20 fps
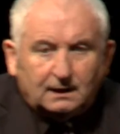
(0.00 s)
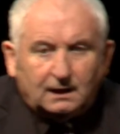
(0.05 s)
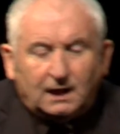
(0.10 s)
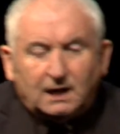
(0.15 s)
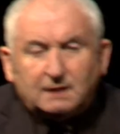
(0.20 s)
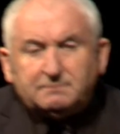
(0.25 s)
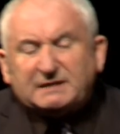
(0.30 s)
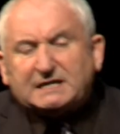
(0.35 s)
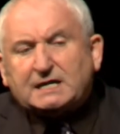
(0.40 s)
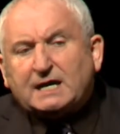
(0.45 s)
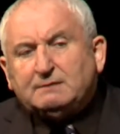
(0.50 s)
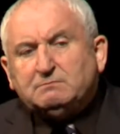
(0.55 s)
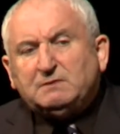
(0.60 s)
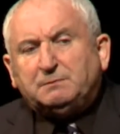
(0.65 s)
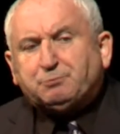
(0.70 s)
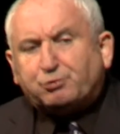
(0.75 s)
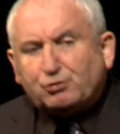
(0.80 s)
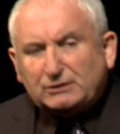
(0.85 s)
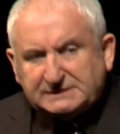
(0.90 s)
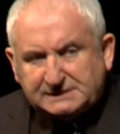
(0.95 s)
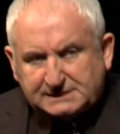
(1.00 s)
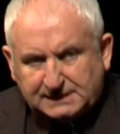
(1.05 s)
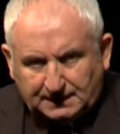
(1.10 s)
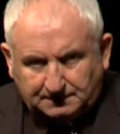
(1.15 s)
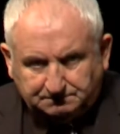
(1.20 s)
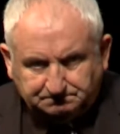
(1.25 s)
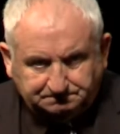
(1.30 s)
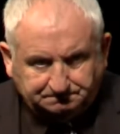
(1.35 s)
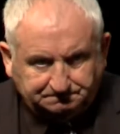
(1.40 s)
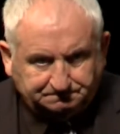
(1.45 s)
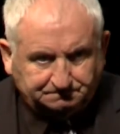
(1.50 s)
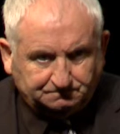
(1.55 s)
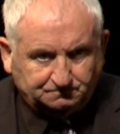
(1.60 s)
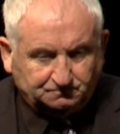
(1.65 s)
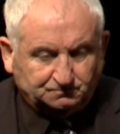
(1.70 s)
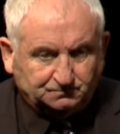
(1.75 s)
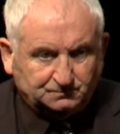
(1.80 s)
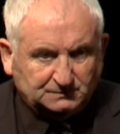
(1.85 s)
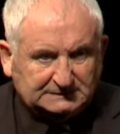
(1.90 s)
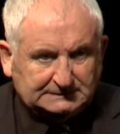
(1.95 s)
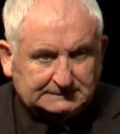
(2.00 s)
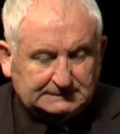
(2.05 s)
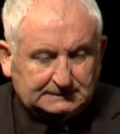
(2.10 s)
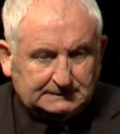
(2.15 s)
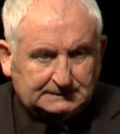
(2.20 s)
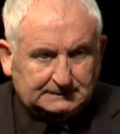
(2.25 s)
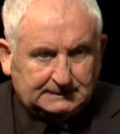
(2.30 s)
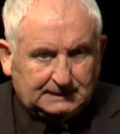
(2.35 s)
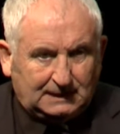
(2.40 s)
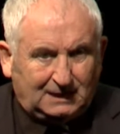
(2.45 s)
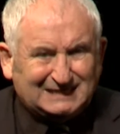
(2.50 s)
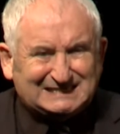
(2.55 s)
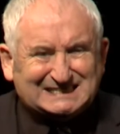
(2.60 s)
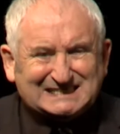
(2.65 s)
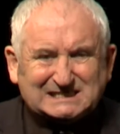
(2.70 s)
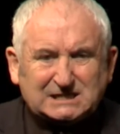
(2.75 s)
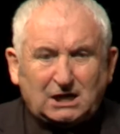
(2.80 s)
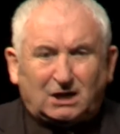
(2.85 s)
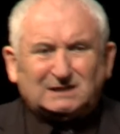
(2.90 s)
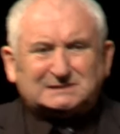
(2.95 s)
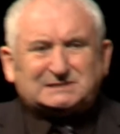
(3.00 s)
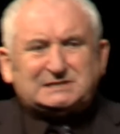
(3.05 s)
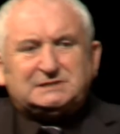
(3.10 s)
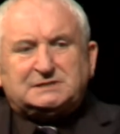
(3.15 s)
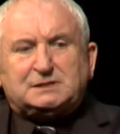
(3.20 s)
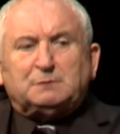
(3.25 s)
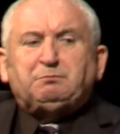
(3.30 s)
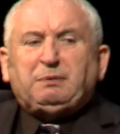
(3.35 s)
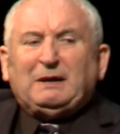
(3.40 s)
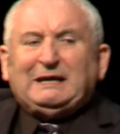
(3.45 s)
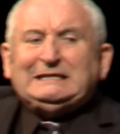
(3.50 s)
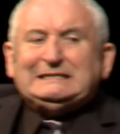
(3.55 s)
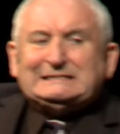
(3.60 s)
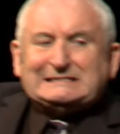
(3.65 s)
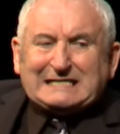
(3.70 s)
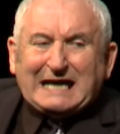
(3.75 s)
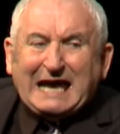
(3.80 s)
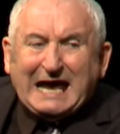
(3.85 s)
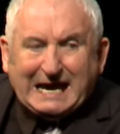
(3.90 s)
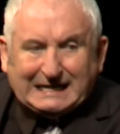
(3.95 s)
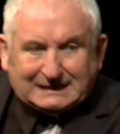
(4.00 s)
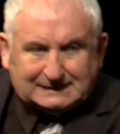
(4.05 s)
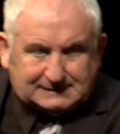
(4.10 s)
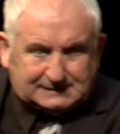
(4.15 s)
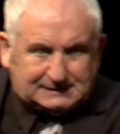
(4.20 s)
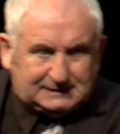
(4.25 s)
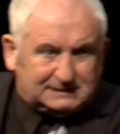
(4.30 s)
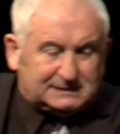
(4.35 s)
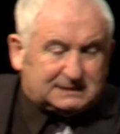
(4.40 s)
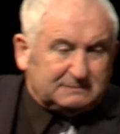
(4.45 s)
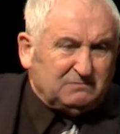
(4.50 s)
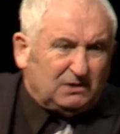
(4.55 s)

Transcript: I became a printer. I started to pay taxes in